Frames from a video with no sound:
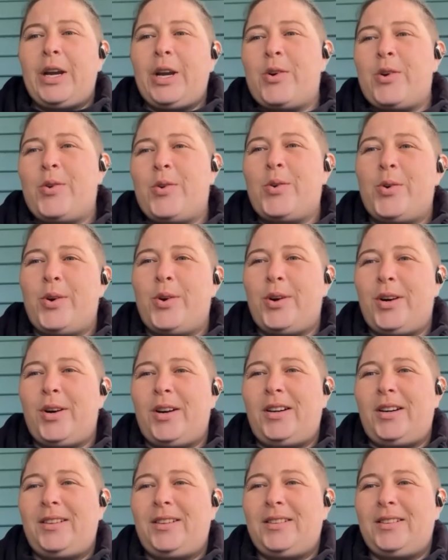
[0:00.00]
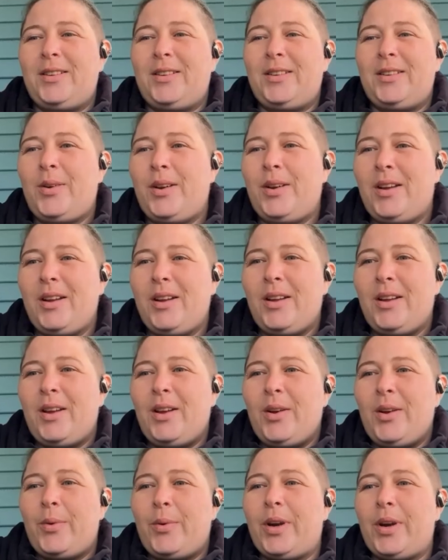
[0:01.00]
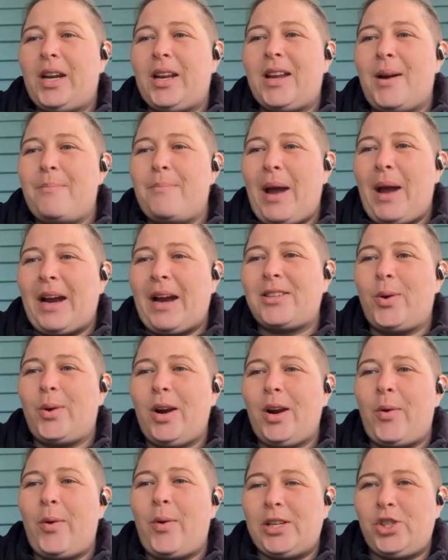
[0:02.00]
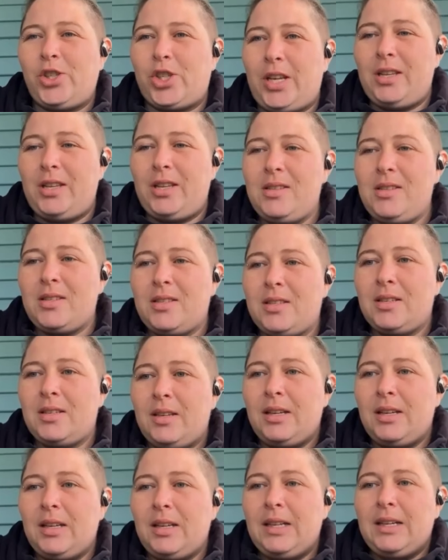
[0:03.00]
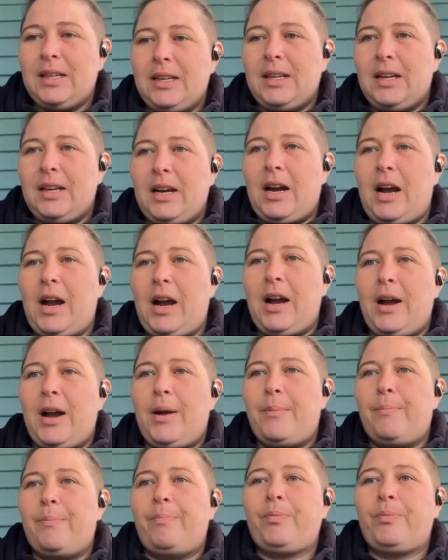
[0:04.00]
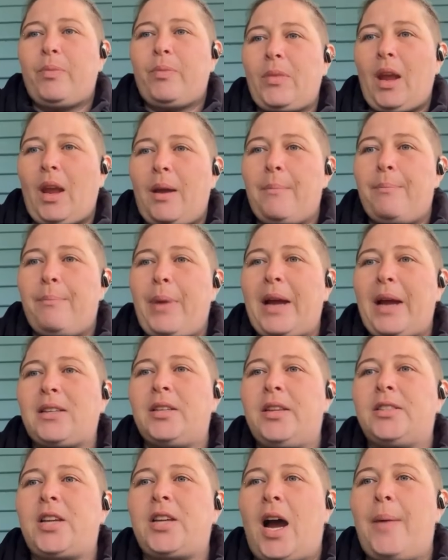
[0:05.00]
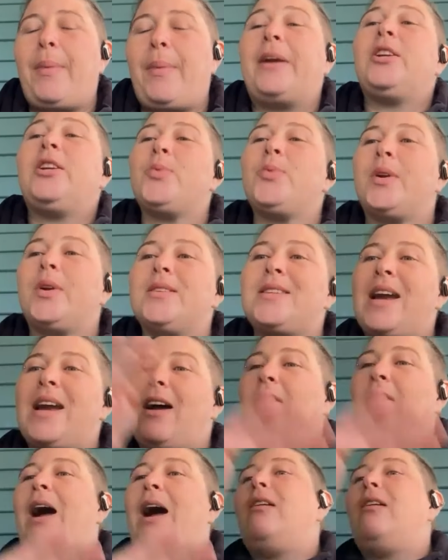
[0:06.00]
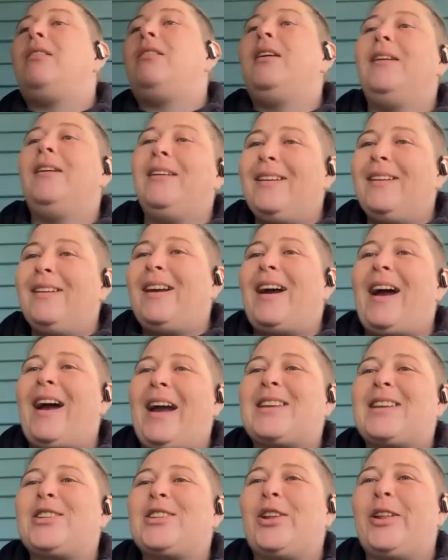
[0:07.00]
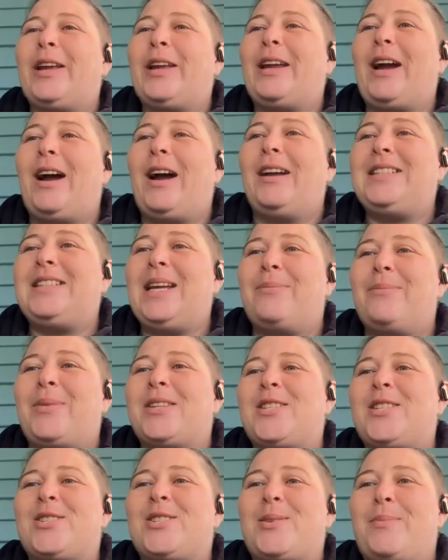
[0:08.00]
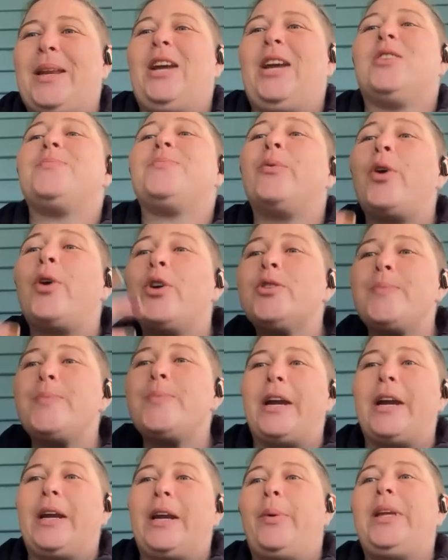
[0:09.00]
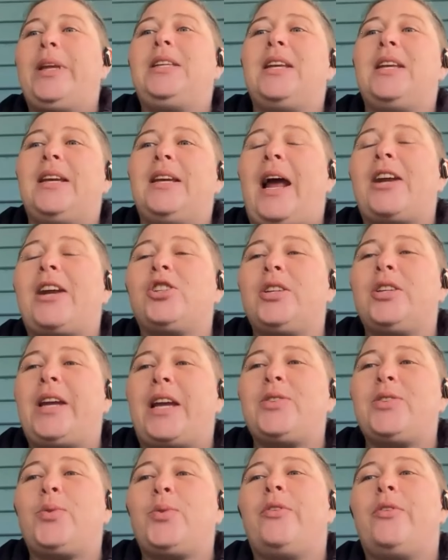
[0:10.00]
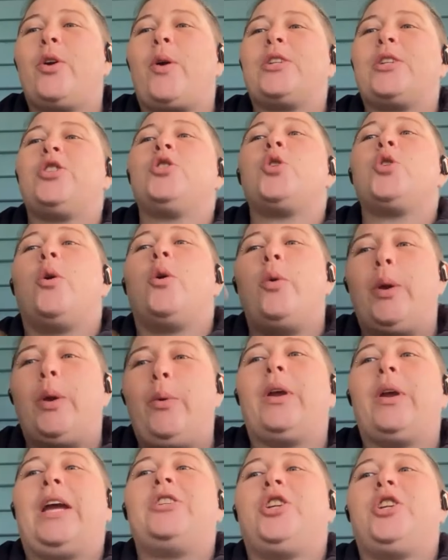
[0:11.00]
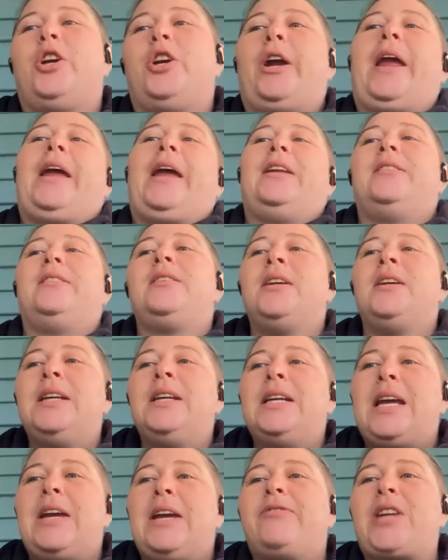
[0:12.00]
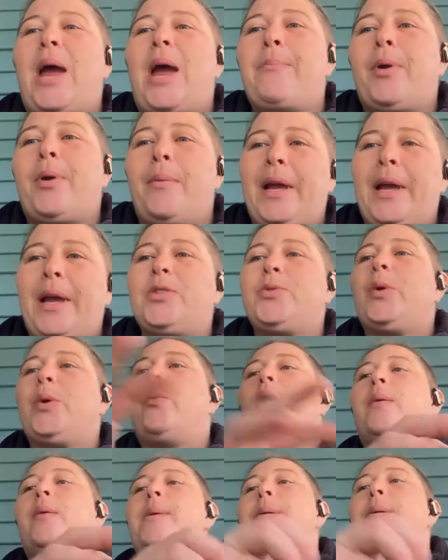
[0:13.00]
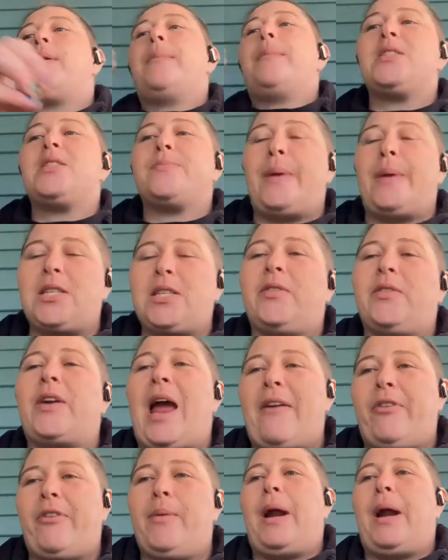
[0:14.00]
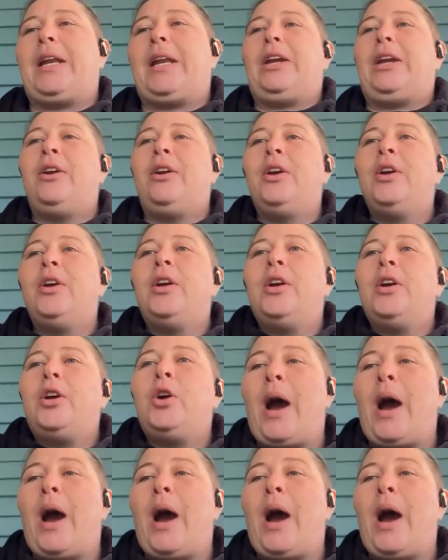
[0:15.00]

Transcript: very cool. We're going to come back to our questions. Back to the top. I just want to say out loud, I accidentally DM'd this to somebody else, but Rosemary, we did actually ask one of your questions, so we will get to your hand. If time permits, we want to be able to make space for everybody